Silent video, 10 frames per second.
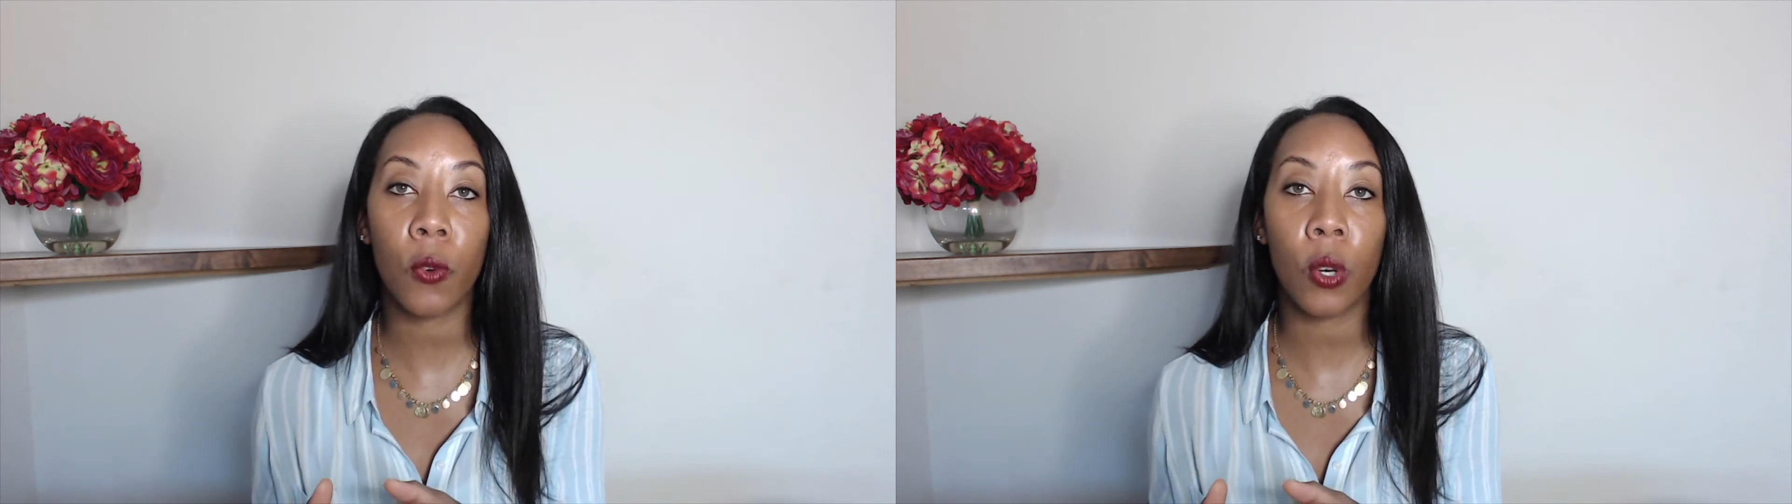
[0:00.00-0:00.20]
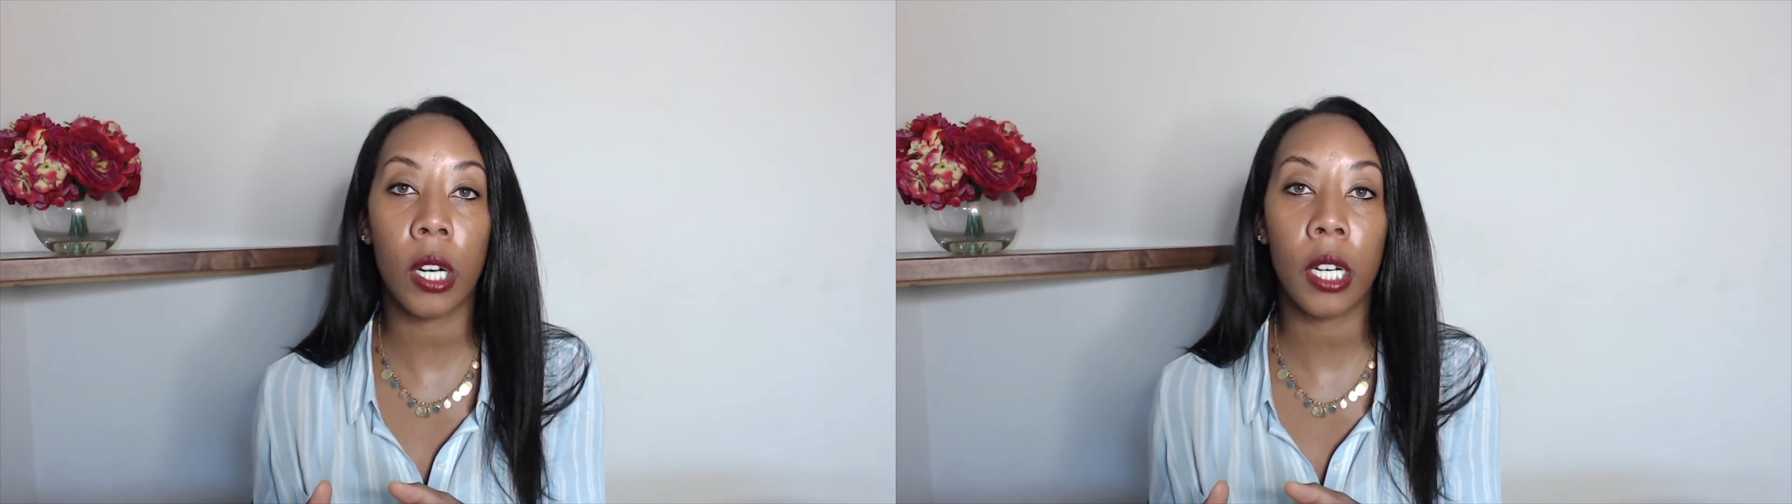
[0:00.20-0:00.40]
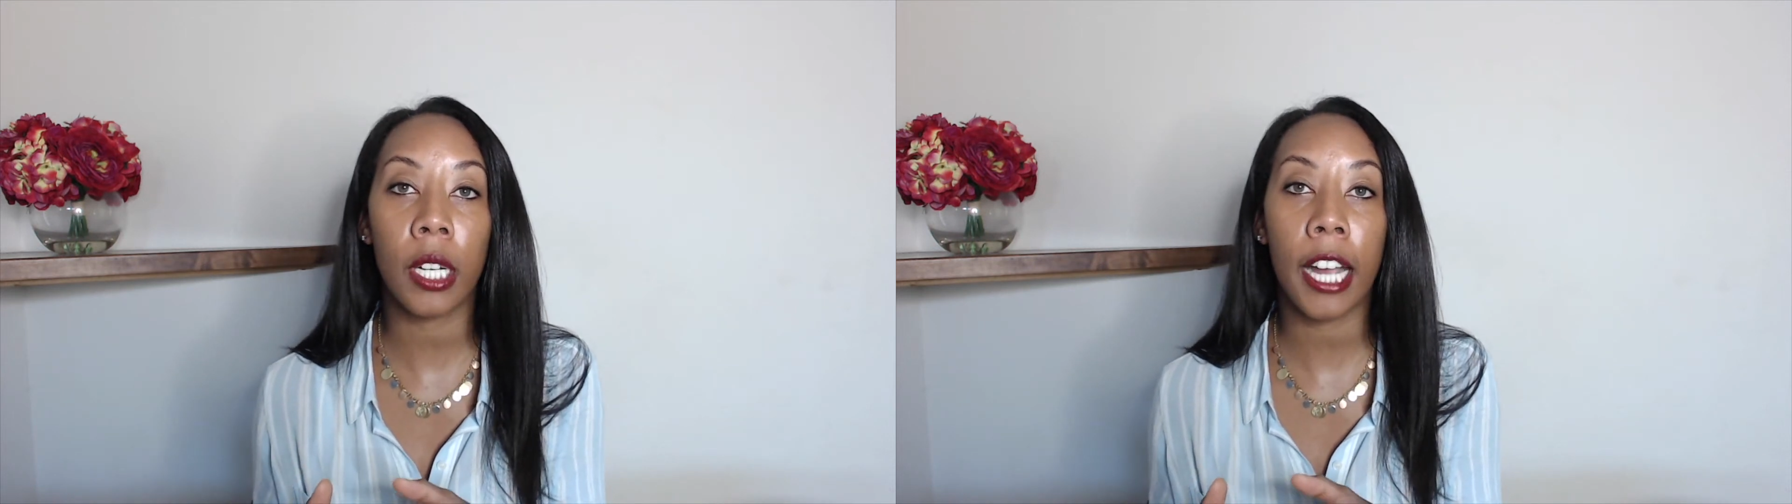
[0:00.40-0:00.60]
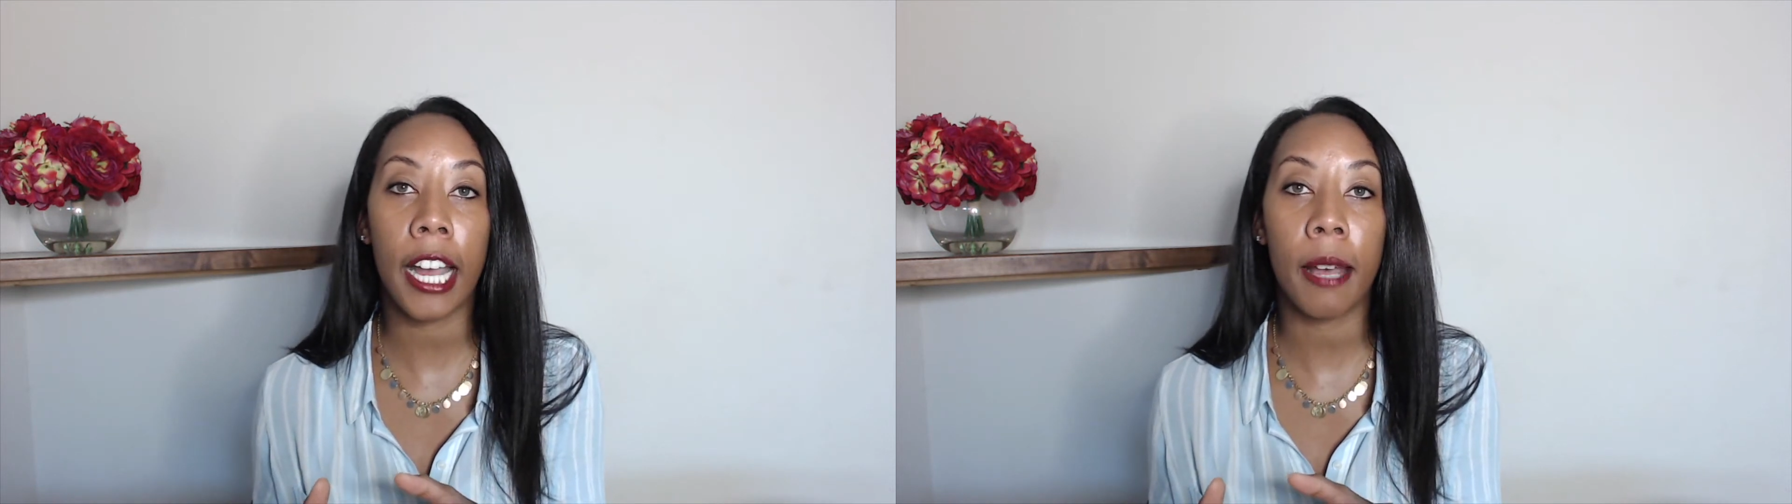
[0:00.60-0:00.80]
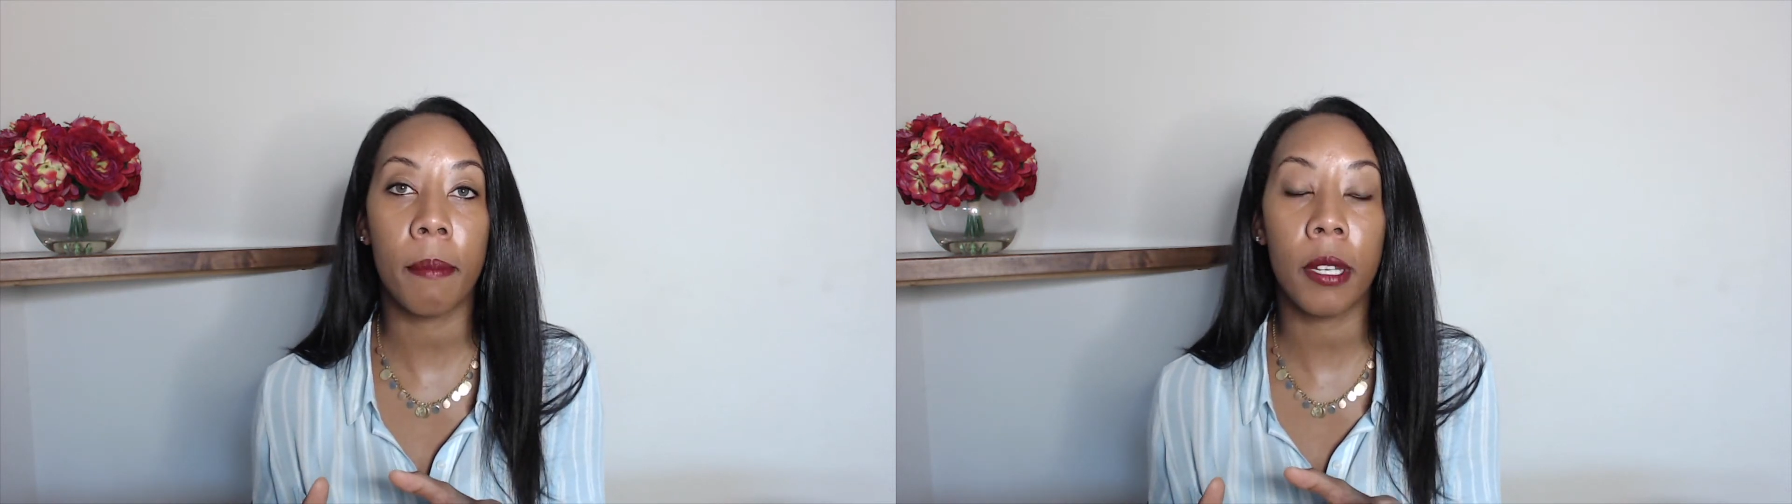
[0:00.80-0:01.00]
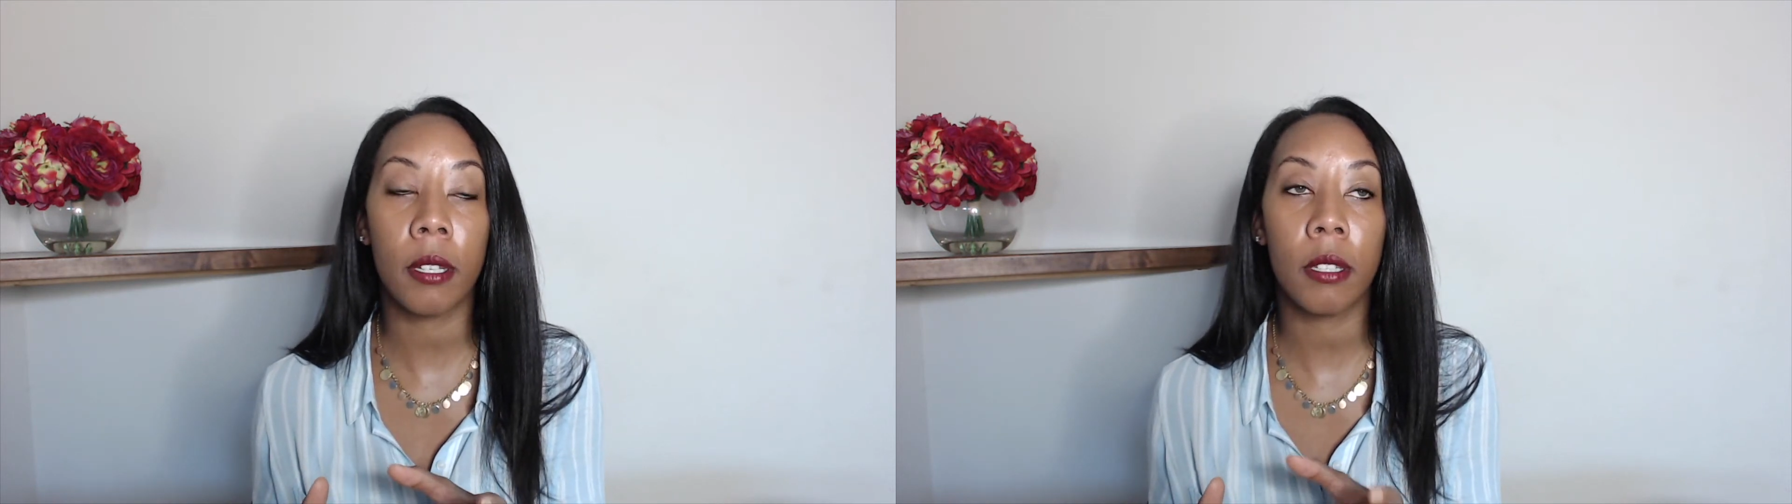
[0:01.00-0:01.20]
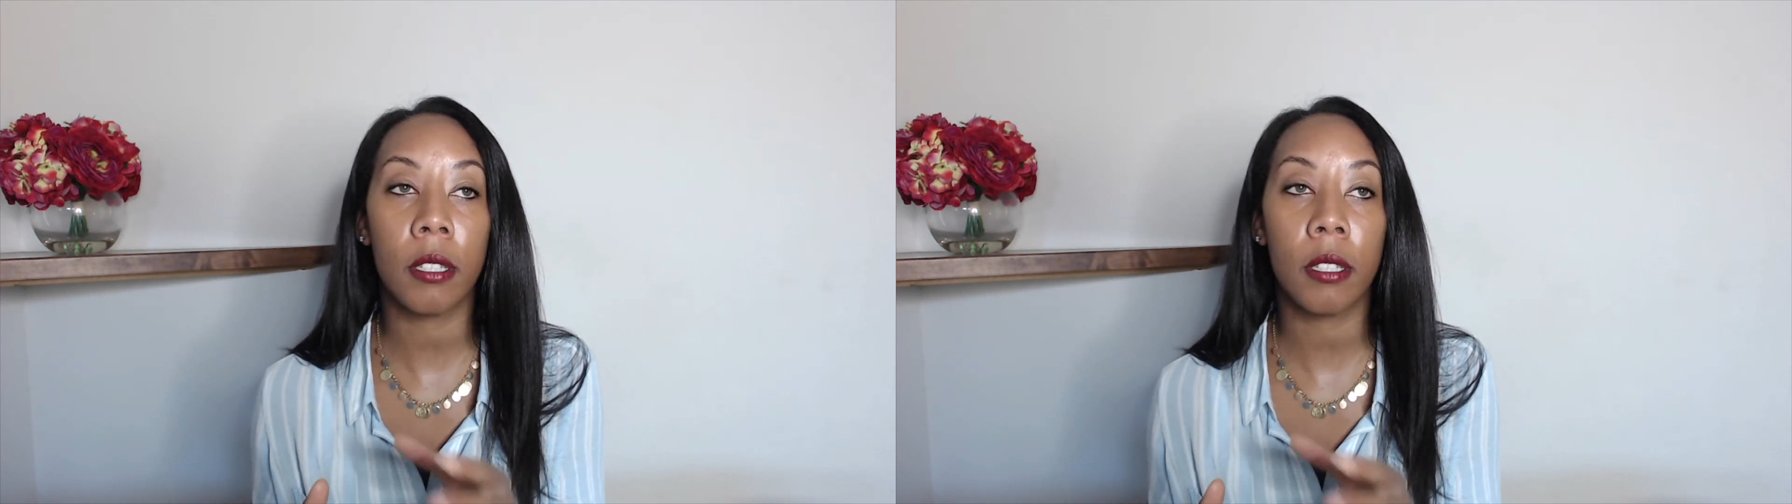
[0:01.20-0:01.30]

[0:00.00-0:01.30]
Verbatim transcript: for um,